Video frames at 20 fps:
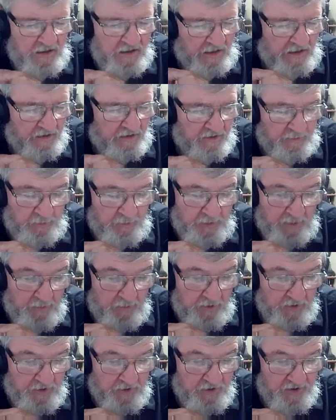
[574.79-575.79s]
And to be
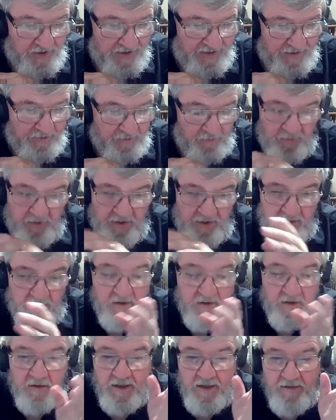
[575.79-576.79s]
able to be
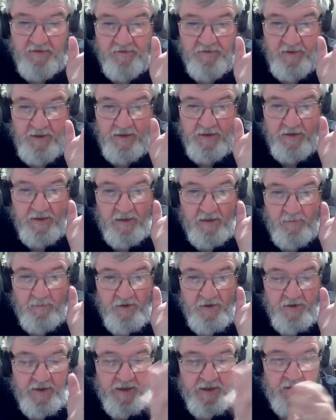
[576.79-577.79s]
in the life for that time
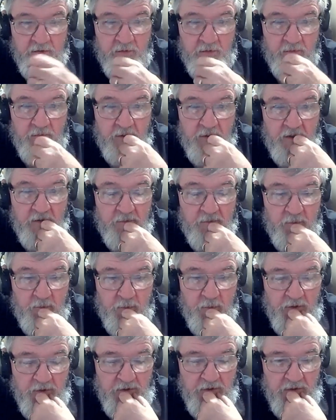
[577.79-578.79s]
and stay out of uh,
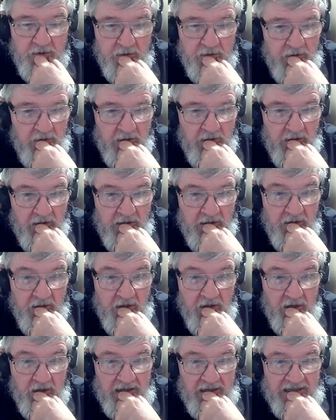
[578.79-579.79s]
prison,
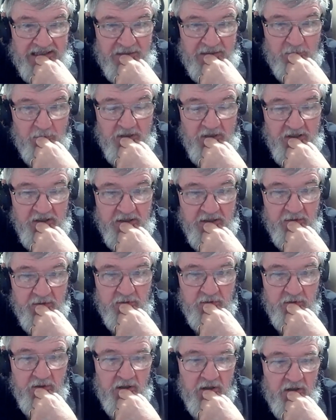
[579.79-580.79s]
he must yeah.
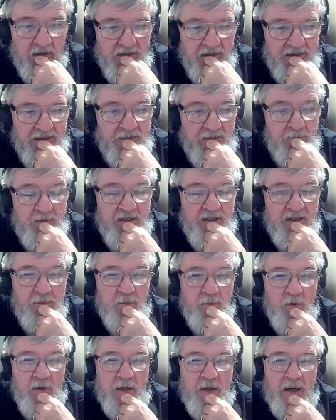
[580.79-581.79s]
have not been,
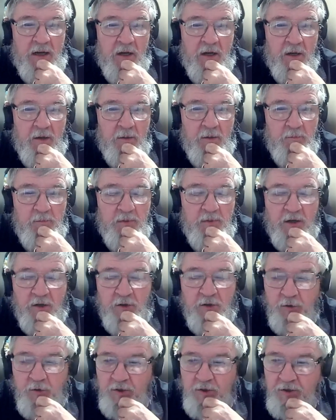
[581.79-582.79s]
in, uh, uh, how
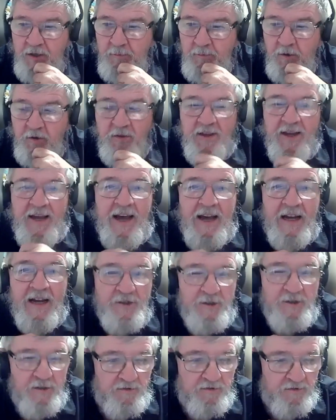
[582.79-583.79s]
shall we say, part of the
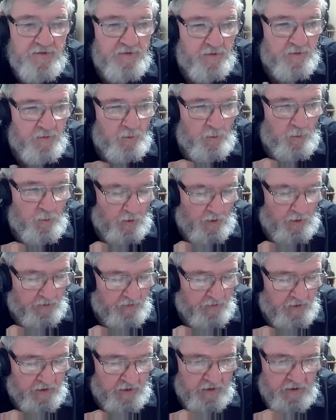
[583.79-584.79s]
active work
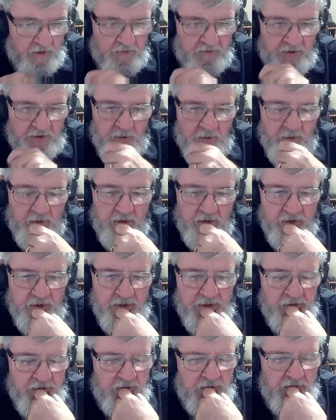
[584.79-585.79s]
of the, of the
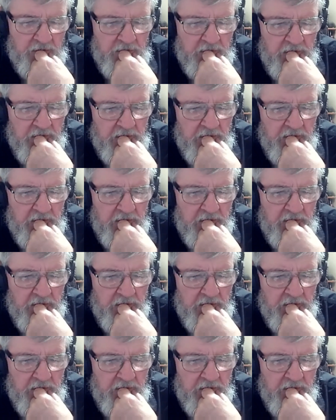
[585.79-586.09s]
organization.